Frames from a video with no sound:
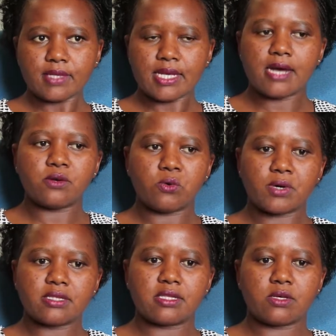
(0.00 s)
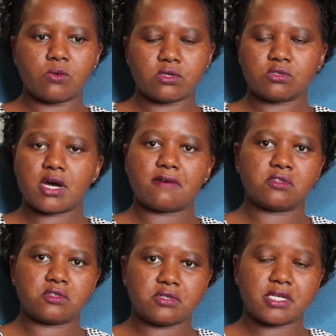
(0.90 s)
And when they want to have
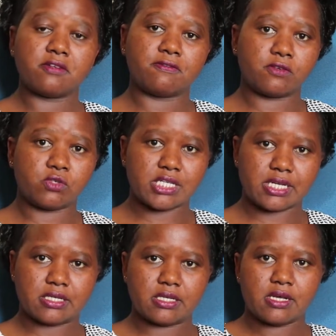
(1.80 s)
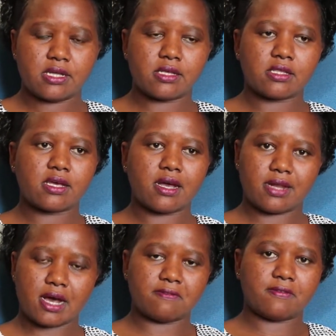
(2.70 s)
children in future, then they can
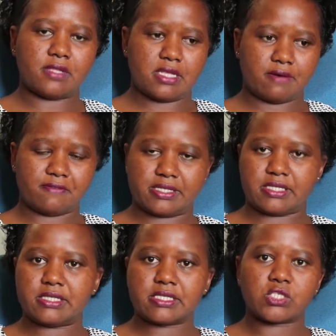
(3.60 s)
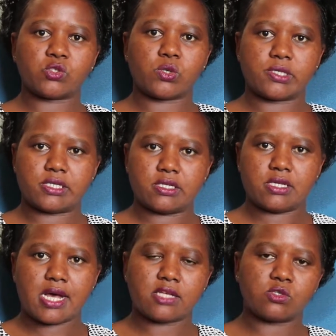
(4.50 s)
have their fertility restored,
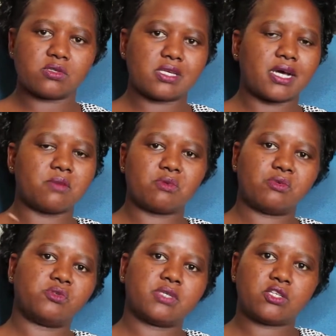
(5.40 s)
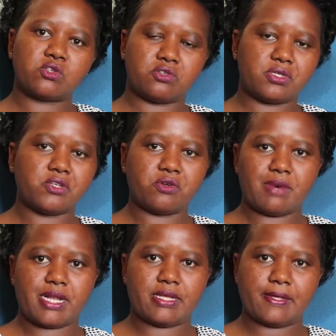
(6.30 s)
and so they can be able to get children
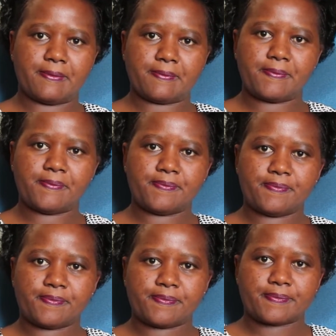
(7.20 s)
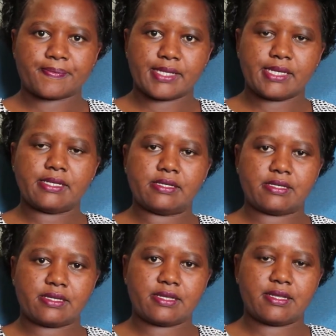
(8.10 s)
normally. Yes.